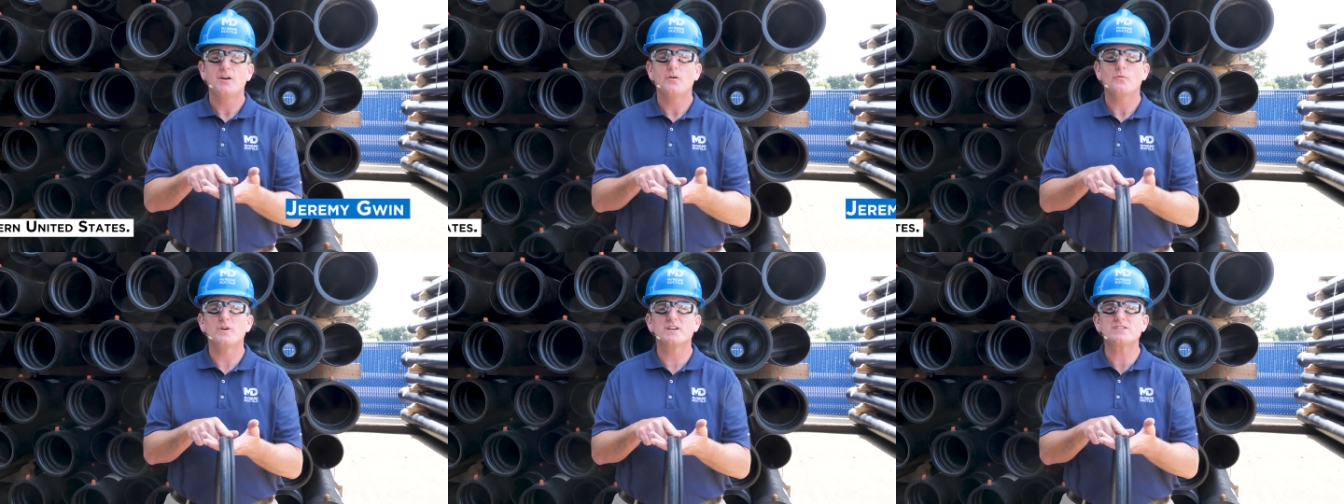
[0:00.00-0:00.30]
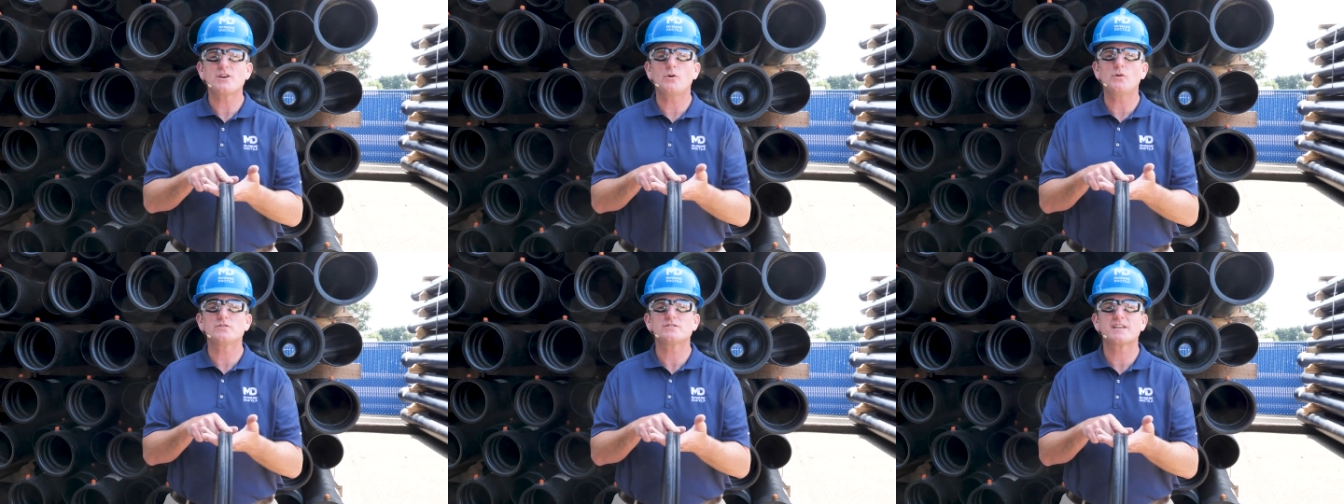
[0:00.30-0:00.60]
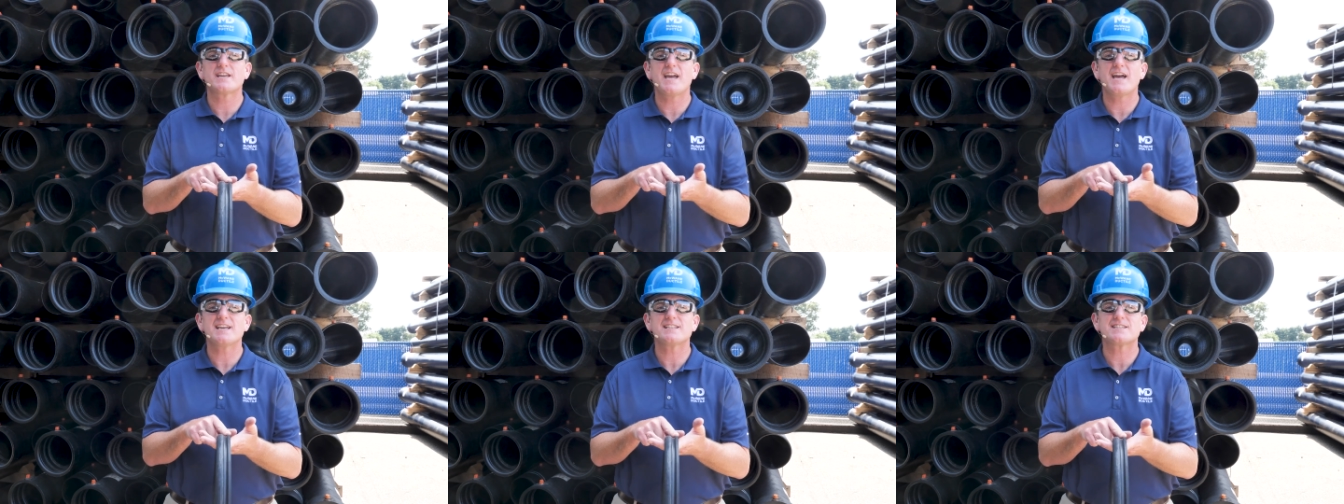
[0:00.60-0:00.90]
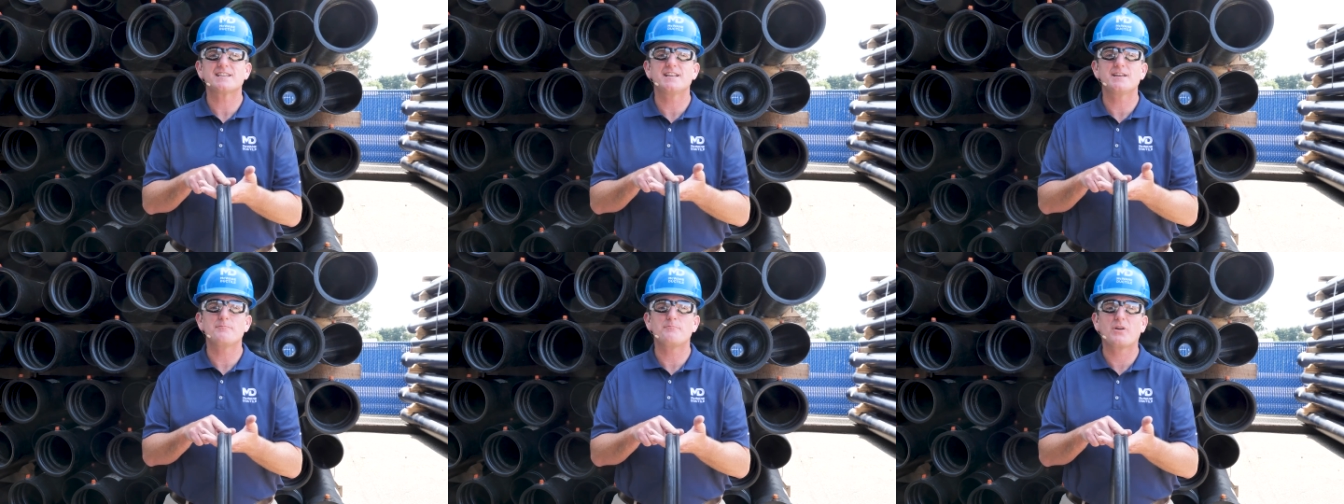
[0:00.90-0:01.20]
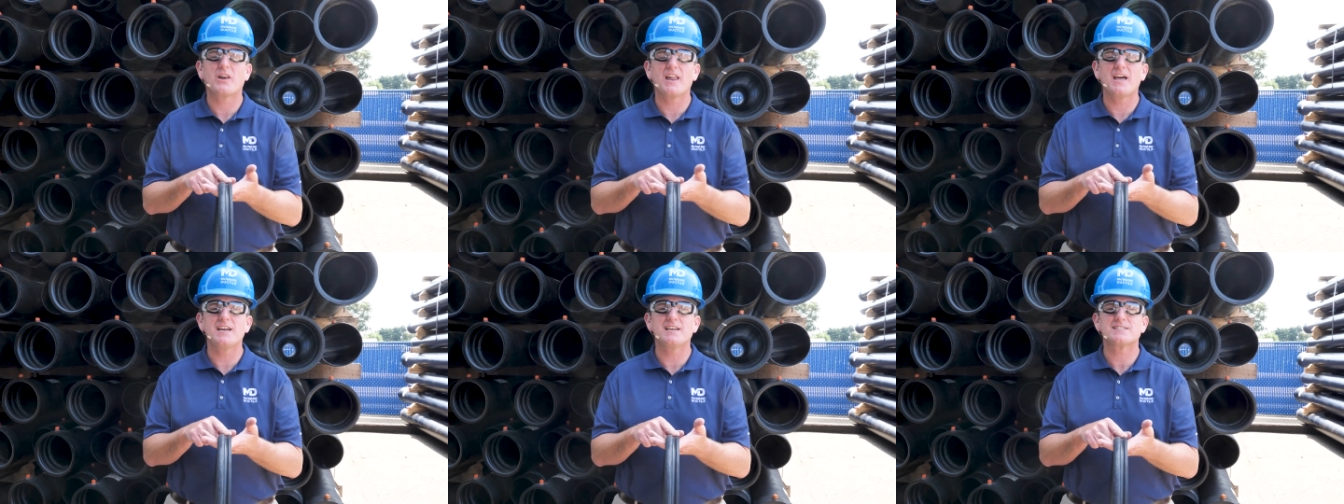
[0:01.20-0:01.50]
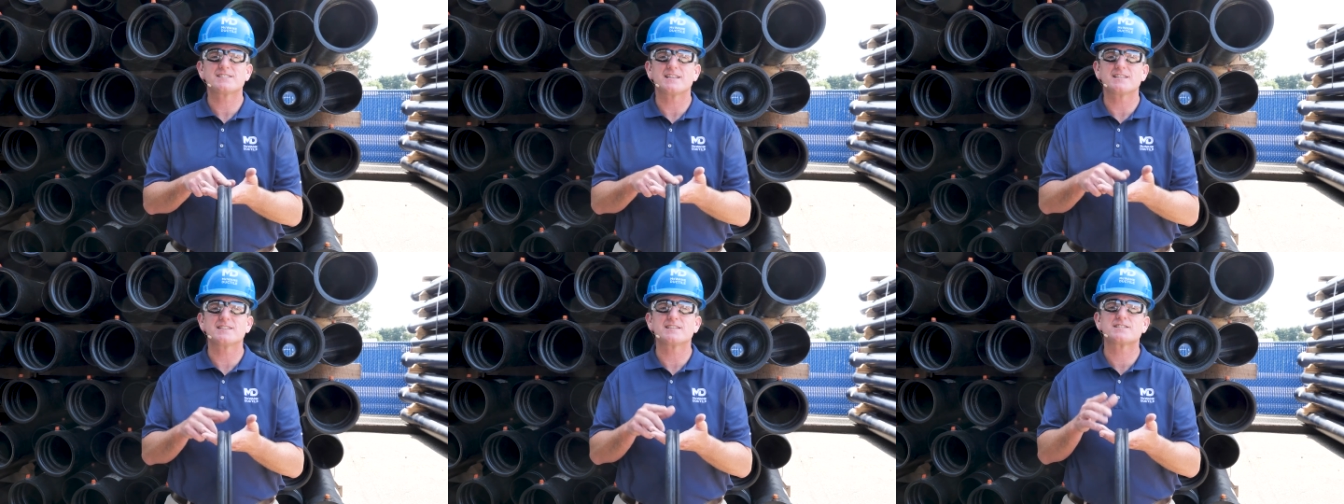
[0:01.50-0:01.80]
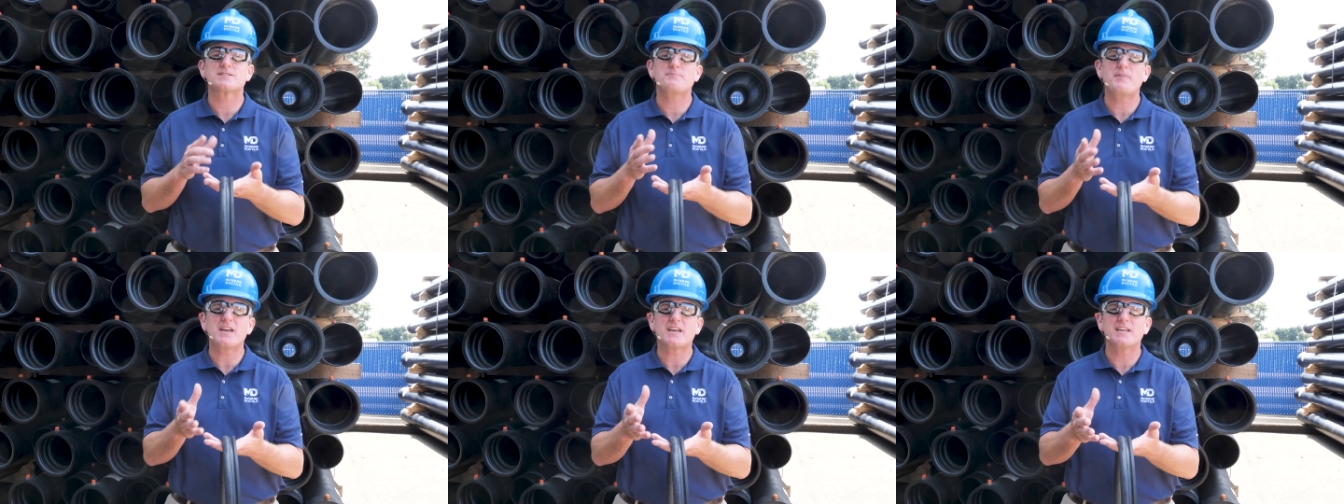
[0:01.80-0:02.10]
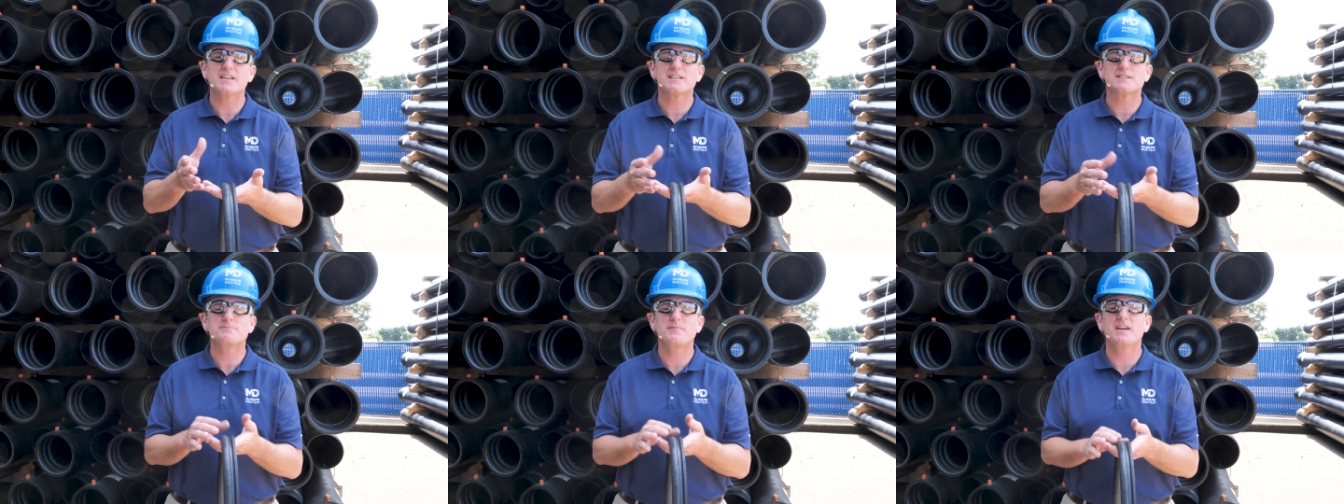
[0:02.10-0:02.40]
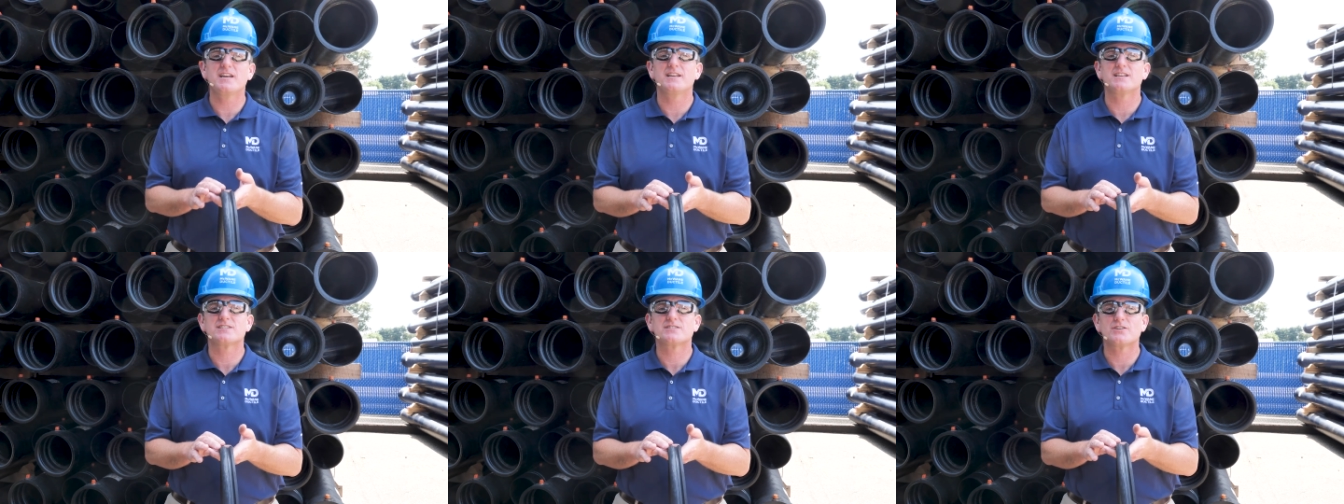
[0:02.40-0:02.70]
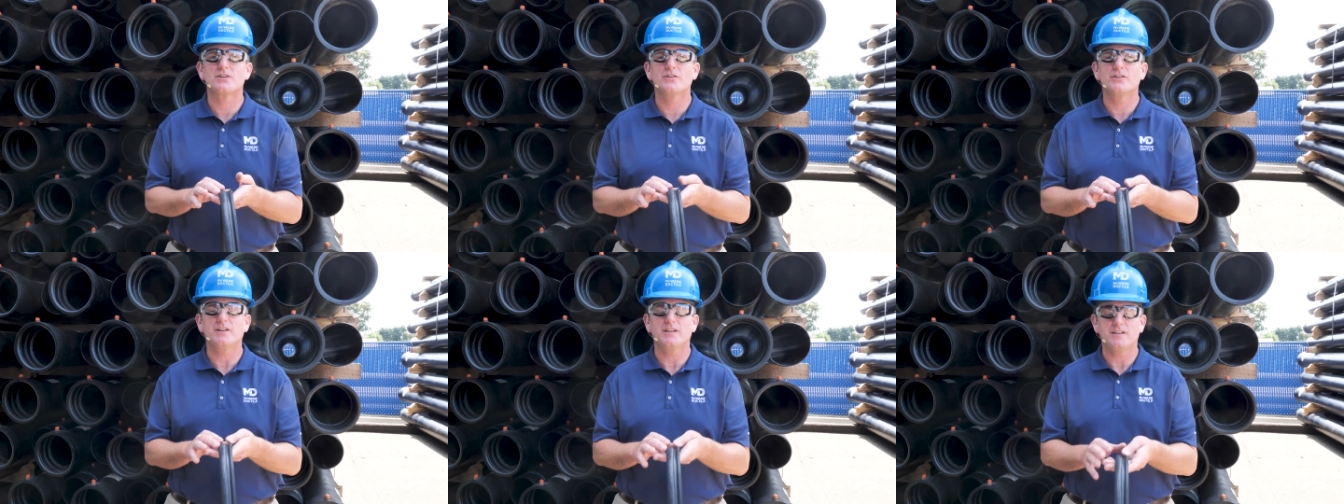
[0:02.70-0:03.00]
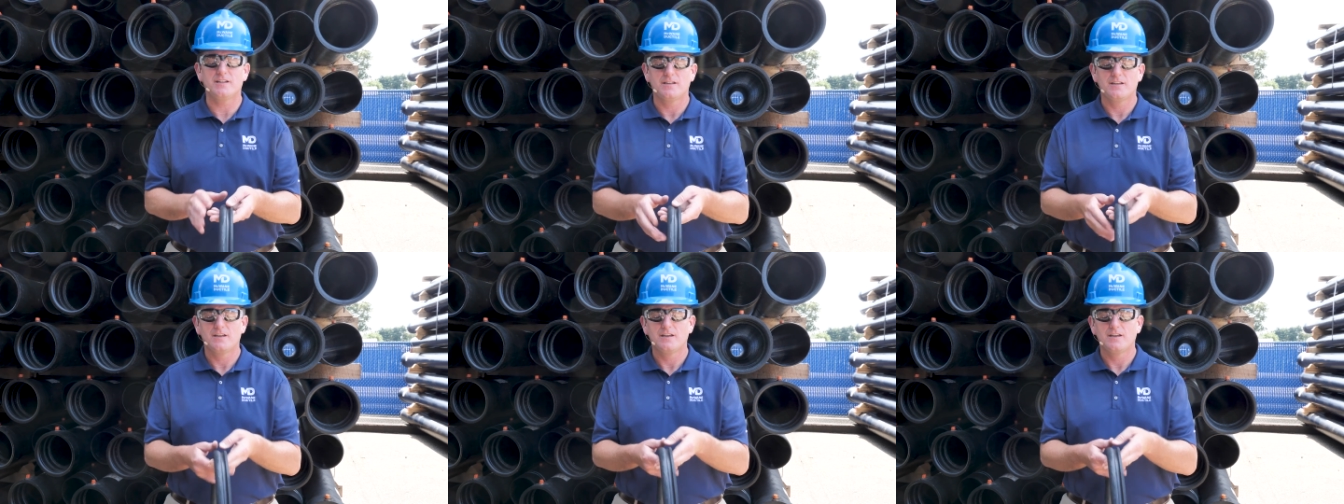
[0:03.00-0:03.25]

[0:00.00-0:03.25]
which holds the gasket in place as the spigot is being inserted.